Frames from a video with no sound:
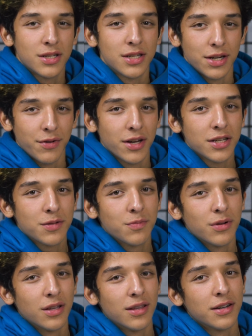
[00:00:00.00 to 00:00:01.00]
serious,
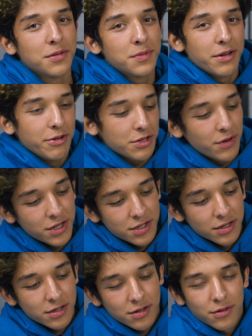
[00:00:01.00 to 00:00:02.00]
but there's some serious
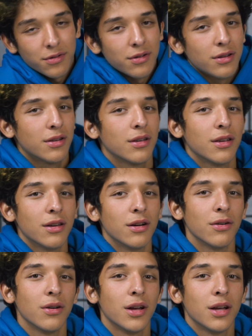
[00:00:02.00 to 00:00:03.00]
questions, so, you
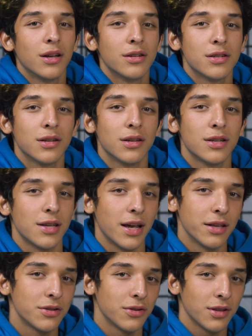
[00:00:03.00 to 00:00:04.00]
know, just
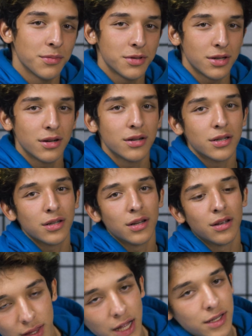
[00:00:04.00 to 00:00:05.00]
answering them seriously.
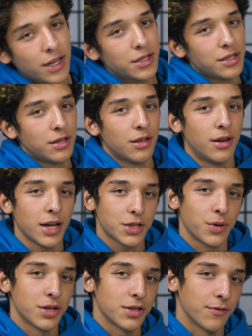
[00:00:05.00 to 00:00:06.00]
That takes us to the next
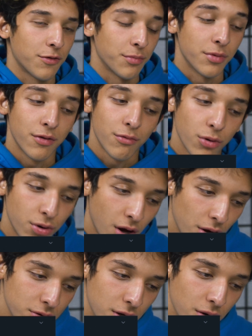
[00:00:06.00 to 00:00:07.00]
question from
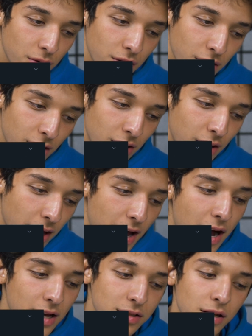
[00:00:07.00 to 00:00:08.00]
Ronaldo, and they
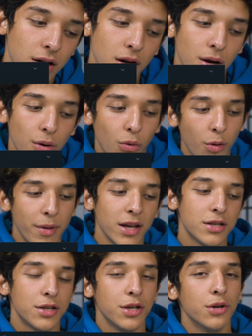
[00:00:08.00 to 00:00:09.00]
ask, what
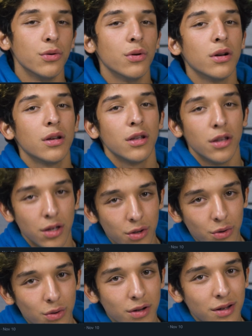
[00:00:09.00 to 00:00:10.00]
makes you,
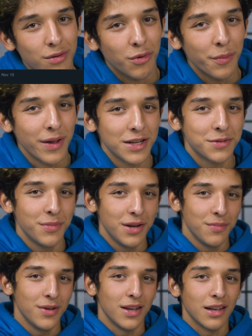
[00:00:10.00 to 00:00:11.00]
you? What makes
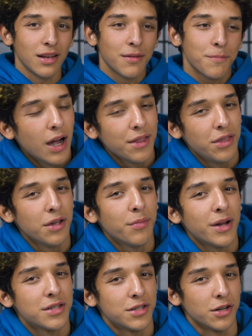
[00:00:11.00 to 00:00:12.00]
me, me? I think
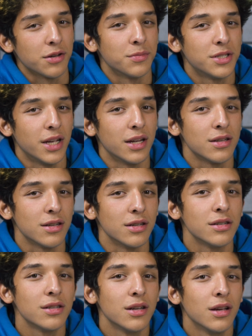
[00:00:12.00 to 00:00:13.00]
my
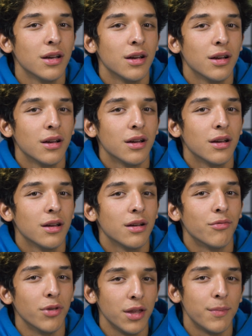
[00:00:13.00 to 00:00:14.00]
circumstances
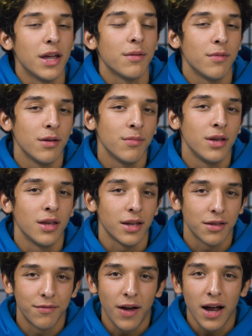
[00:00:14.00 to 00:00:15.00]
really make me me. Like
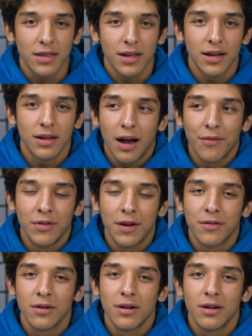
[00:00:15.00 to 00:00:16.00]
the fact that I've
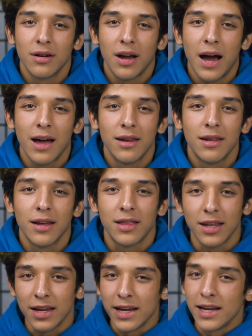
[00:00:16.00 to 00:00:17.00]
never had like
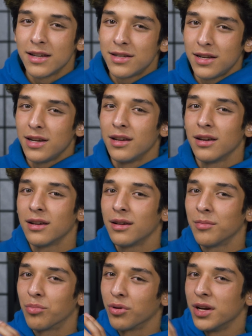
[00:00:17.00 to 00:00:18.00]
the easy
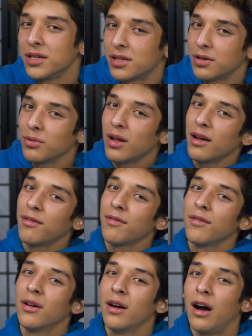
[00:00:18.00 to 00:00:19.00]
breeze through life.
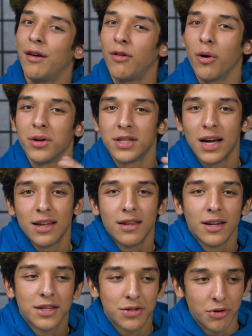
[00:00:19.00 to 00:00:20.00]
I've always had
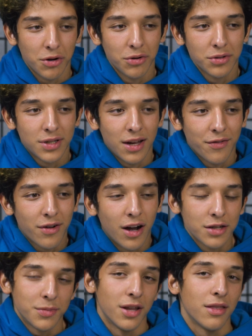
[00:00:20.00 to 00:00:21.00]
like struggles that have
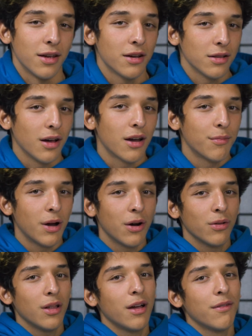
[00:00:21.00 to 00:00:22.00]
caused me to think a lot
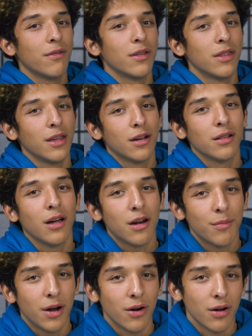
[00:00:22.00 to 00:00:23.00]
about life and think a lot
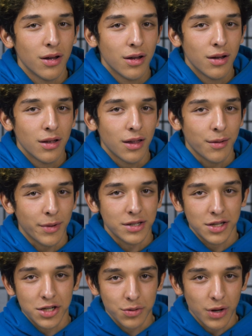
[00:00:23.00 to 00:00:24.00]
about like my
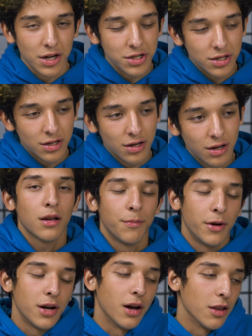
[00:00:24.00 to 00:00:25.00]
situation
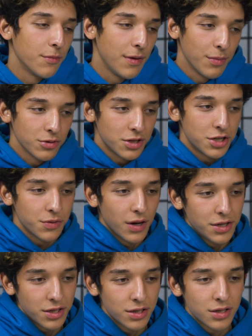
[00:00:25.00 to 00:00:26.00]
compared to other people's
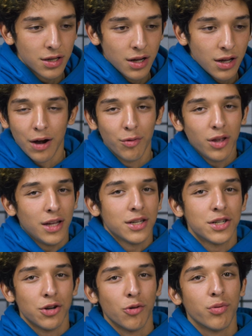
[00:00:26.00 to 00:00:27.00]
situations. I really like to
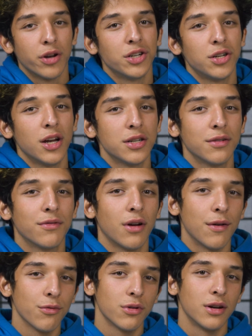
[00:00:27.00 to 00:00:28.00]
show appreciation for
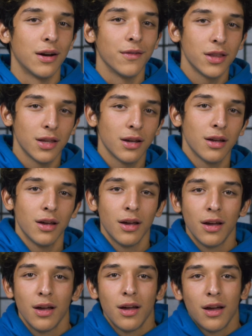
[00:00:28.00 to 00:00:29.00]
everyone and everything.
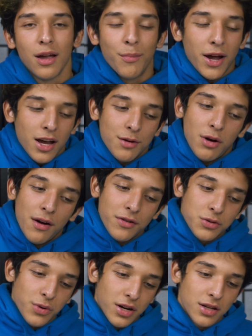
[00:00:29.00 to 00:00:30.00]
It might come off
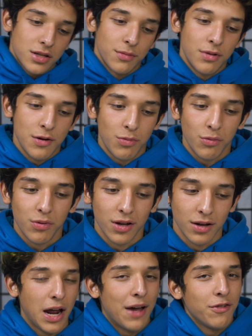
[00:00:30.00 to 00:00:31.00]
as weird to some people,
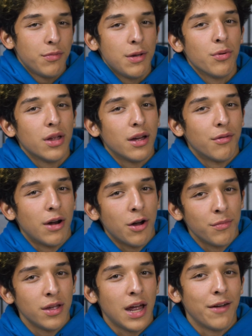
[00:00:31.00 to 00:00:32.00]
but having people
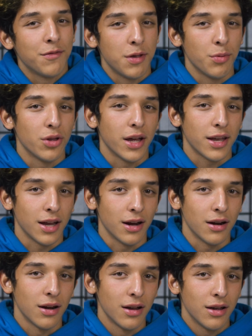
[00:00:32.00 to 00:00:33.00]
around me and having people that care